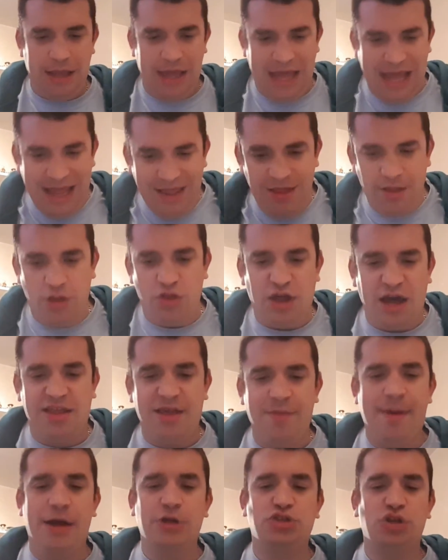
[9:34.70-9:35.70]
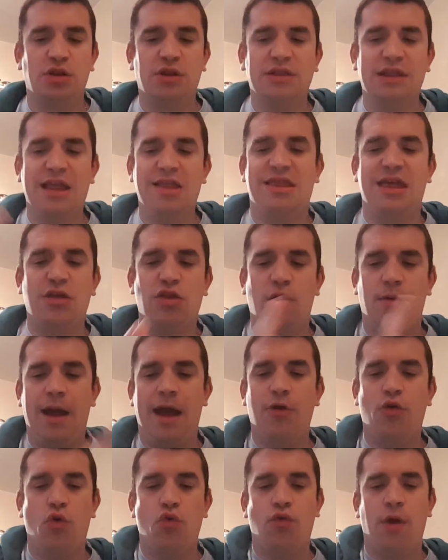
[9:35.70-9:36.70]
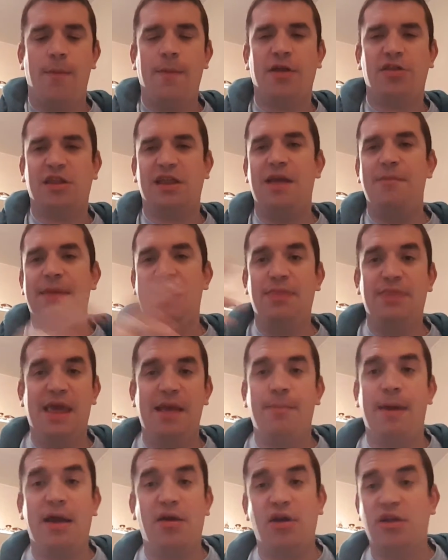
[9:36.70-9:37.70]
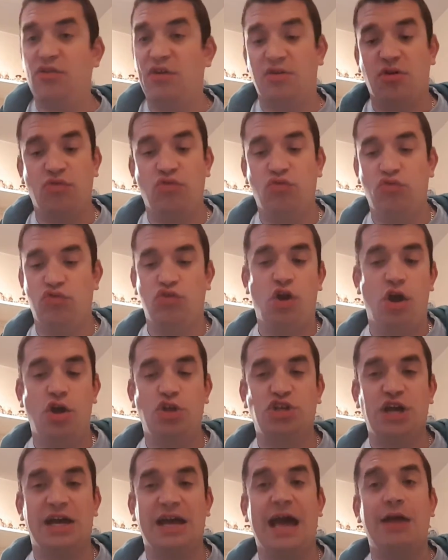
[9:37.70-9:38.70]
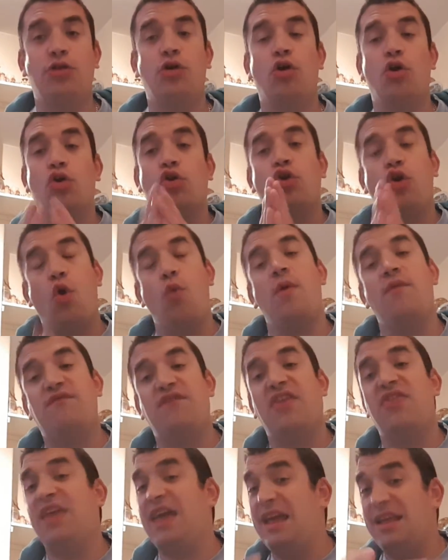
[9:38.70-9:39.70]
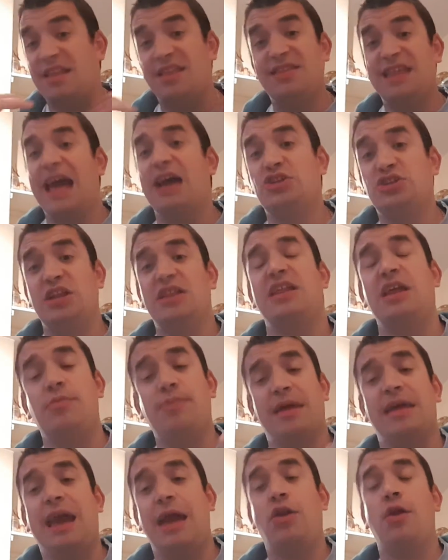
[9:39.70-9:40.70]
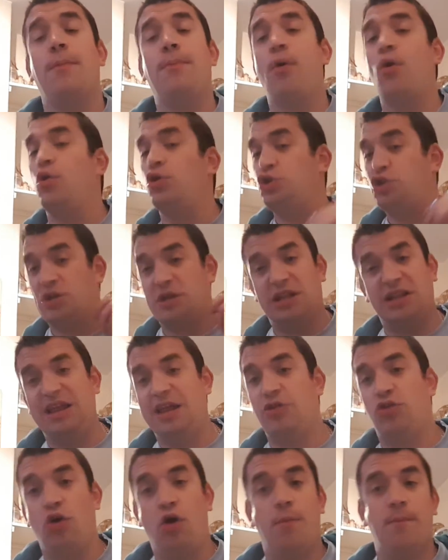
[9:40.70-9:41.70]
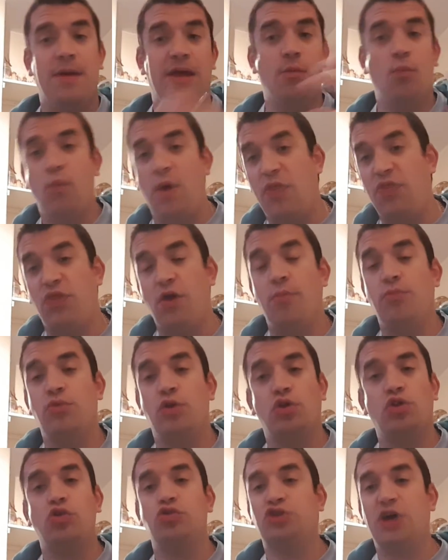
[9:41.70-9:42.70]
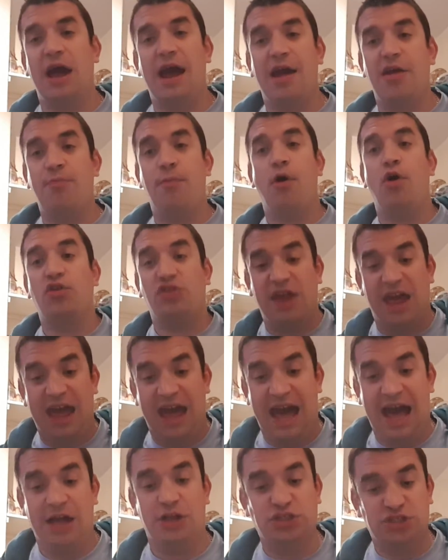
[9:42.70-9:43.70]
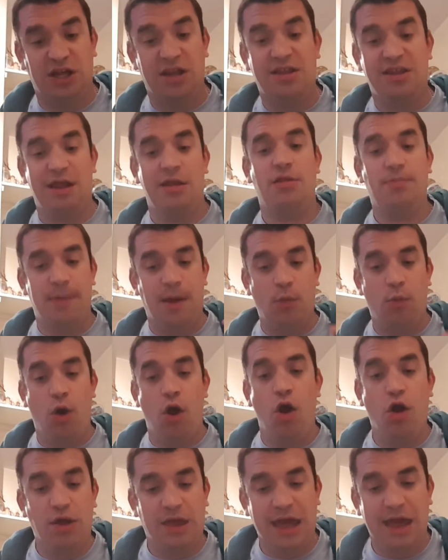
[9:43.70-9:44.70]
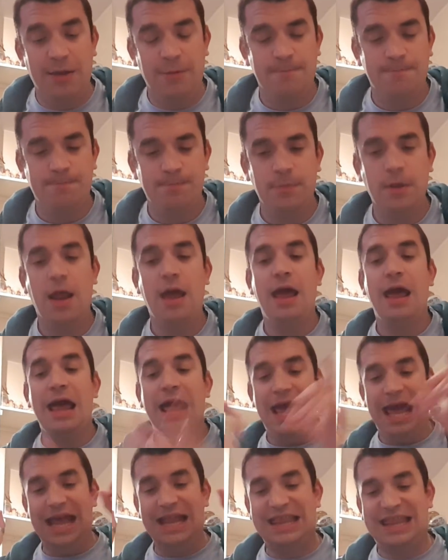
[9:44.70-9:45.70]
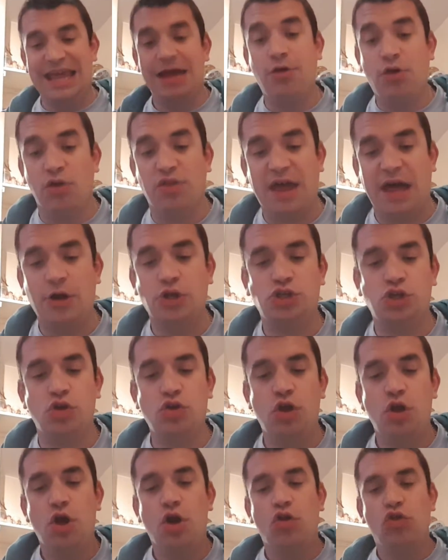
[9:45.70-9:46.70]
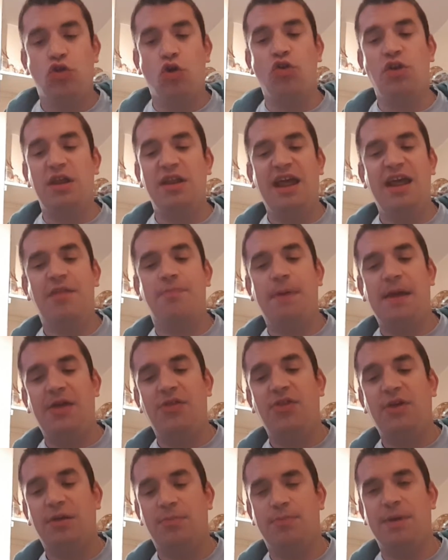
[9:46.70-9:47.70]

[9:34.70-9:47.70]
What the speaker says: In tag team action, Lindsay Dorado and Grandmaster beat D-Bank and Jack Gallo going for these, and they actually seem to be getting a push. Kalisto being with them, the Lucha House Party actually seems to be working. In singles action, Tony Nese beat